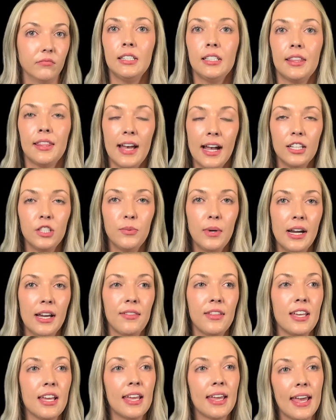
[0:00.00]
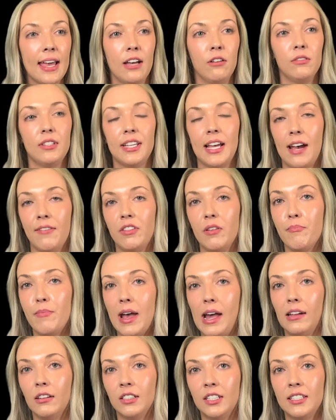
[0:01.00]
That's why the accounts have the
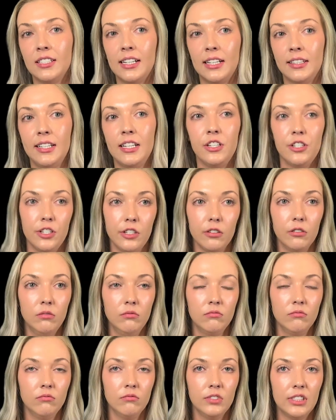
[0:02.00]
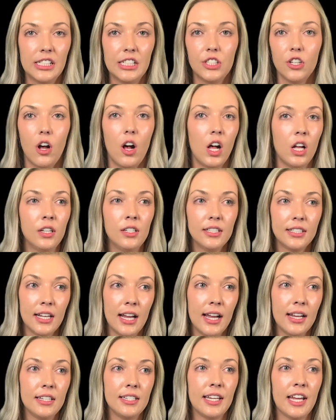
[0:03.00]
balances that they do. It's all
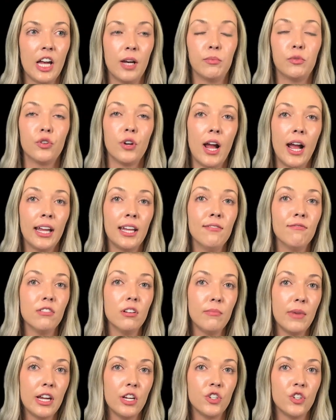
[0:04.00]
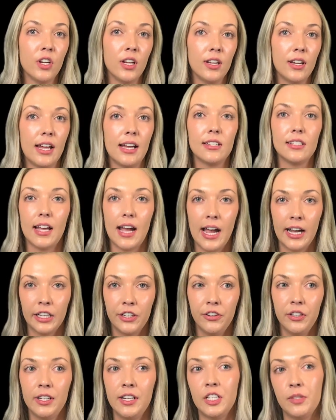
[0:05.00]
designed to help track information as
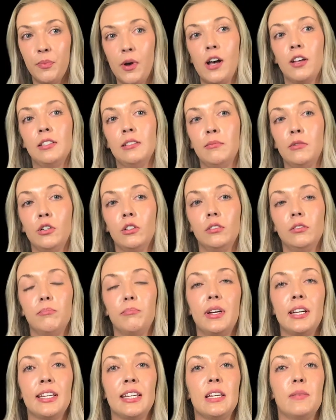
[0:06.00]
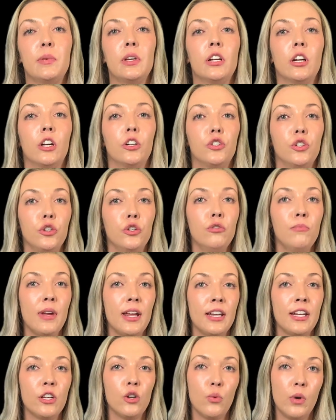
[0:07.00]
accurately as possible by keeping our two
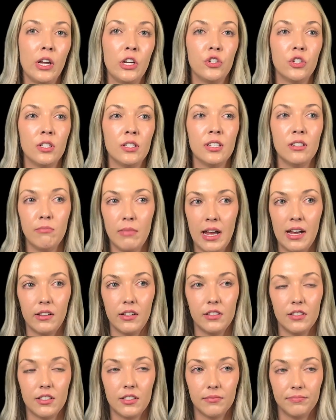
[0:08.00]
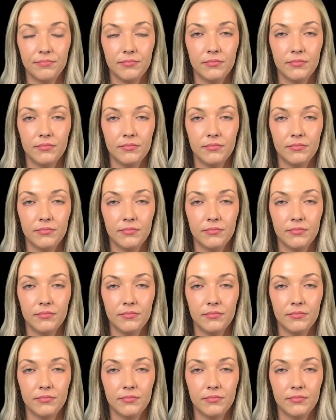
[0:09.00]
main equations in balance.